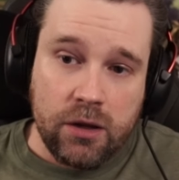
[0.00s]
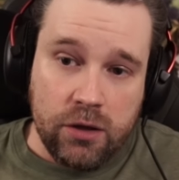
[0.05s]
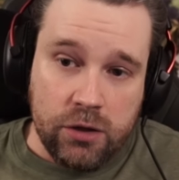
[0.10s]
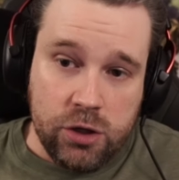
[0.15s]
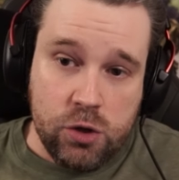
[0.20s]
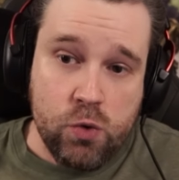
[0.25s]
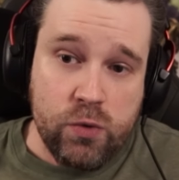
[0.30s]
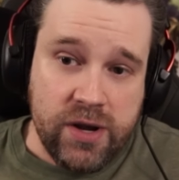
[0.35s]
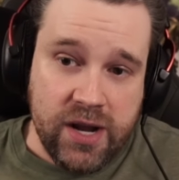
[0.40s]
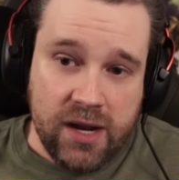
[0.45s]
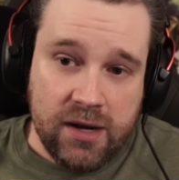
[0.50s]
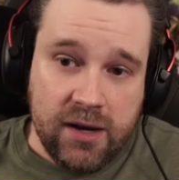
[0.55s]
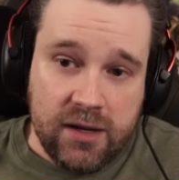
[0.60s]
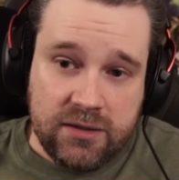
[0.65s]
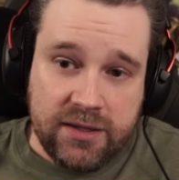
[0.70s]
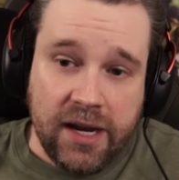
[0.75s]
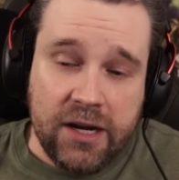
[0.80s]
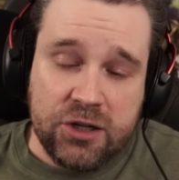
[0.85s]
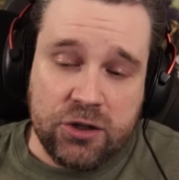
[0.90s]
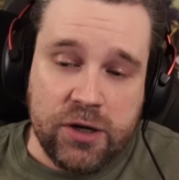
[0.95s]
you can
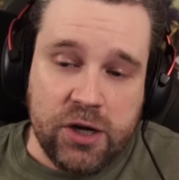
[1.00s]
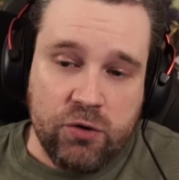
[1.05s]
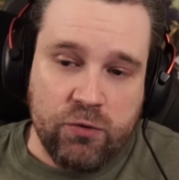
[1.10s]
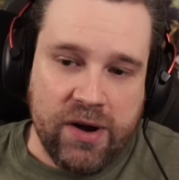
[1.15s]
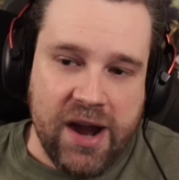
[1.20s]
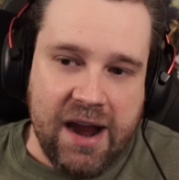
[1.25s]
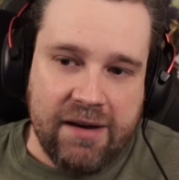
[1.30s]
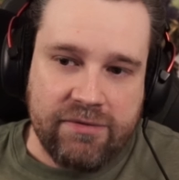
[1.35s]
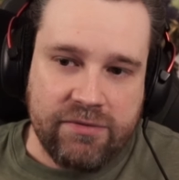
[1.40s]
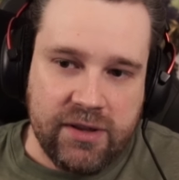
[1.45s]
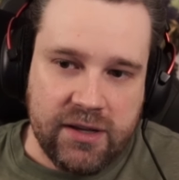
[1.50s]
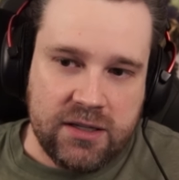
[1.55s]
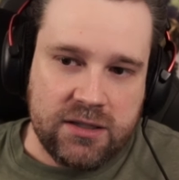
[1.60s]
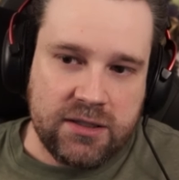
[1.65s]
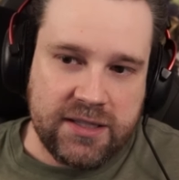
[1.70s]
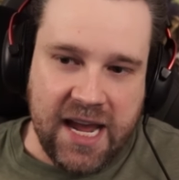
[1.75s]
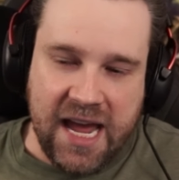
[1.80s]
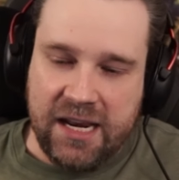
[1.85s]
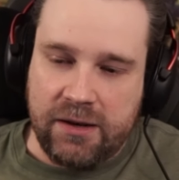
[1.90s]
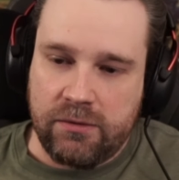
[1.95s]
essentially craft this
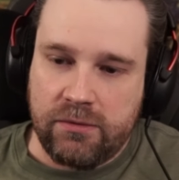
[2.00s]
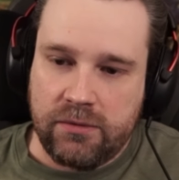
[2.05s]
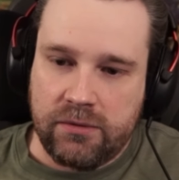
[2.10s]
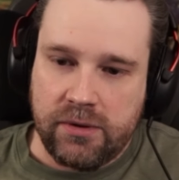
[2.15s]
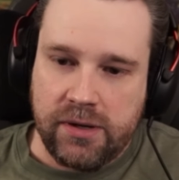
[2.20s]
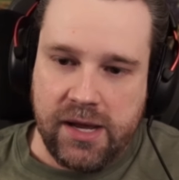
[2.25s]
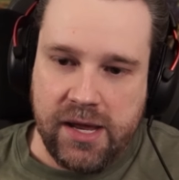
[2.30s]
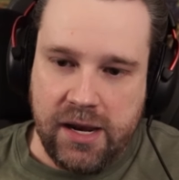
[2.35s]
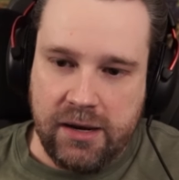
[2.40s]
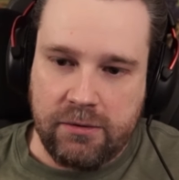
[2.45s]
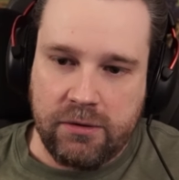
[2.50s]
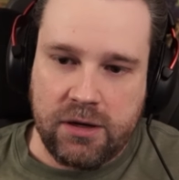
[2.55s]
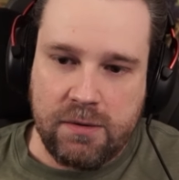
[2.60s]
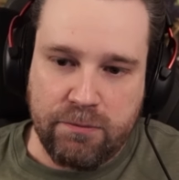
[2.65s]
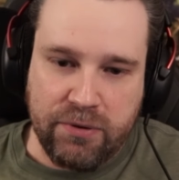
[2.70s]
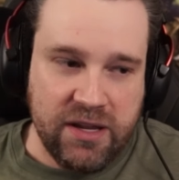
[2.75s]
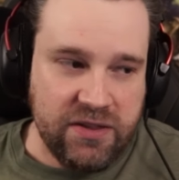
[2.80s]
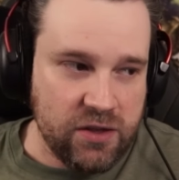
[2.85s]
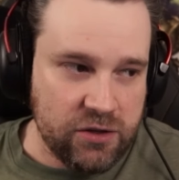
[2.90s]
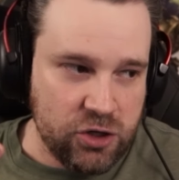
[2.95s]
set and
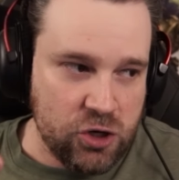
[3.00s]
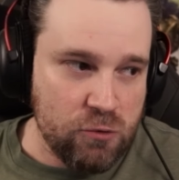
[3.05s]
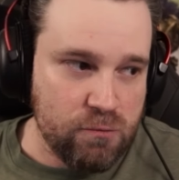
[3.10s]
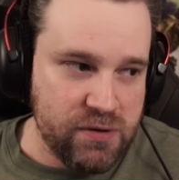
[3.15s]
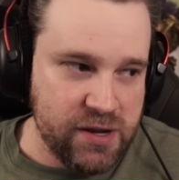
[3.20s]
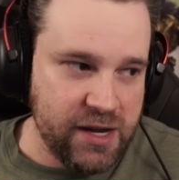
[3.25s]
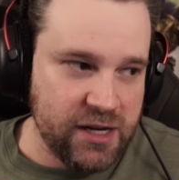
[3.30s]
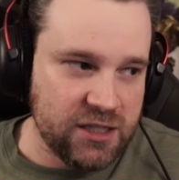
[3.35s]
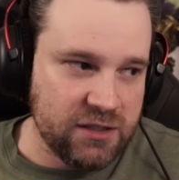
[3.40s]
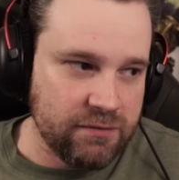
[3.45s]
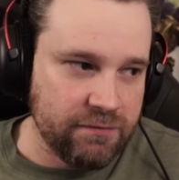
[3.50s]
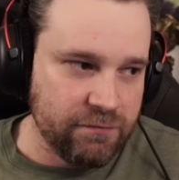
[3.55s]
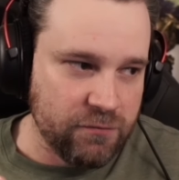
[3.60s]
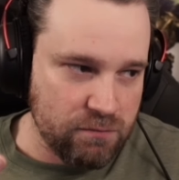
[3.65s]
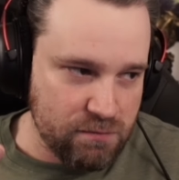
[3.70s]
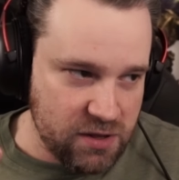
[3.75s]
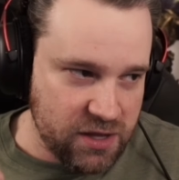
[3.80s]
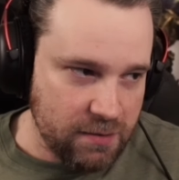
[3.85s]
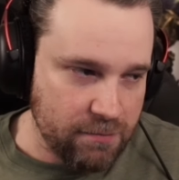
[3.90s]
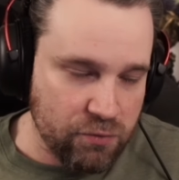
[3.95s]
complete the 2-piece for
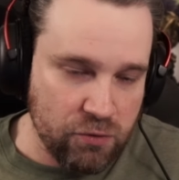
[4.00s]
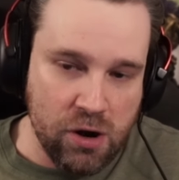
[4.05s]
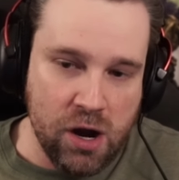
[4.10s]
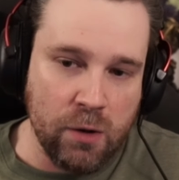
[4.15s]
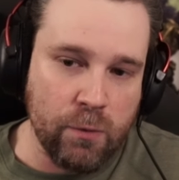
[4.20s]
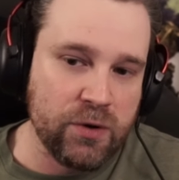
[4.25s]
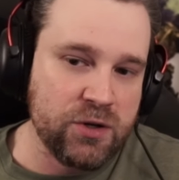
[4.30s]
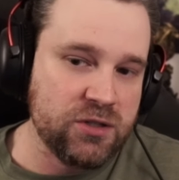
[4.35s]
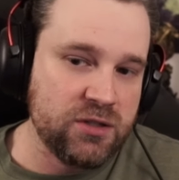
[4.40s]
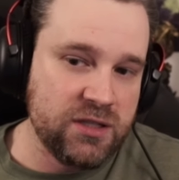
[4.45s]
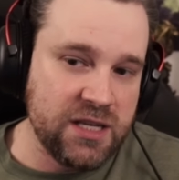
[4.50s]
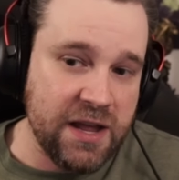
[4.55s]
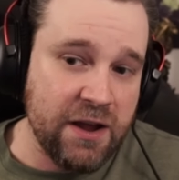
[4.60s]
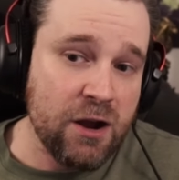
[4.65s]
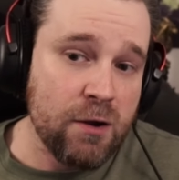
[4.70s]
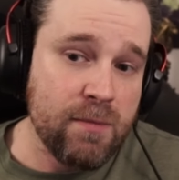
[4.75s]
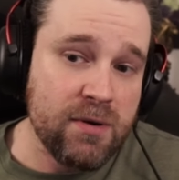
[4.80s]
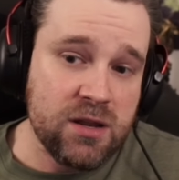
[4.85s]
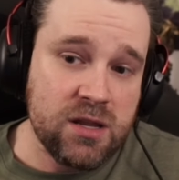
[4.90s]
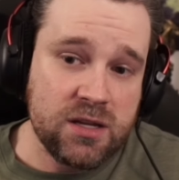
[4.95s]
mythic prog, which has
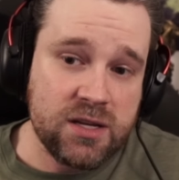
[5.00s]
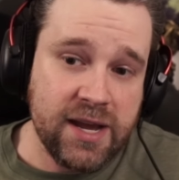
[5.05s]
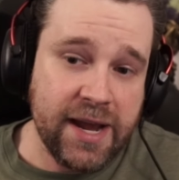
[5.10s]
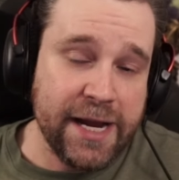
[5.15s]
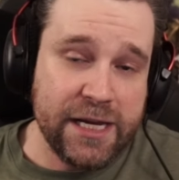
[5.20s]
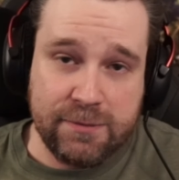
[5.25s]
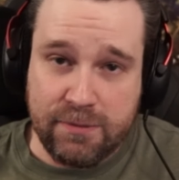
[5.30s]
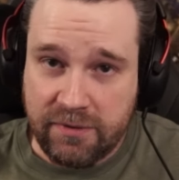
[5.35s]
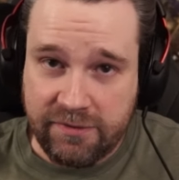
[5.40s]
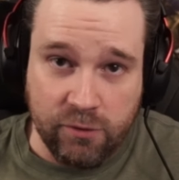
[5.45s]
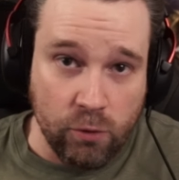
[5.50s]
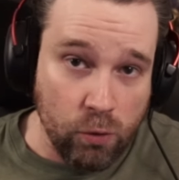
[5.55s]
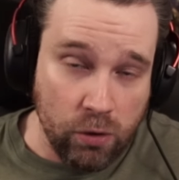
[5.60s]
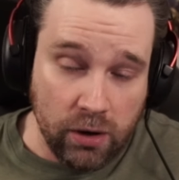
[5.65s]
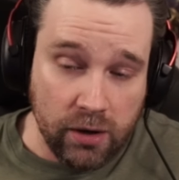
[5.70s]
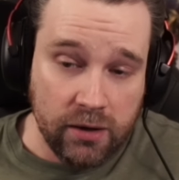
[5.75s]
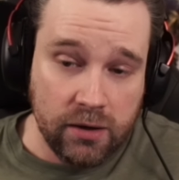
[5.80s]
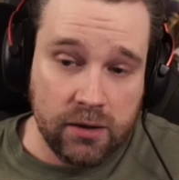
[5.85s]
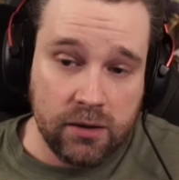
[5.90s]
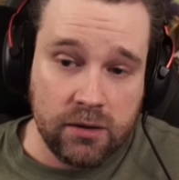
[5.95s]
never been the case before.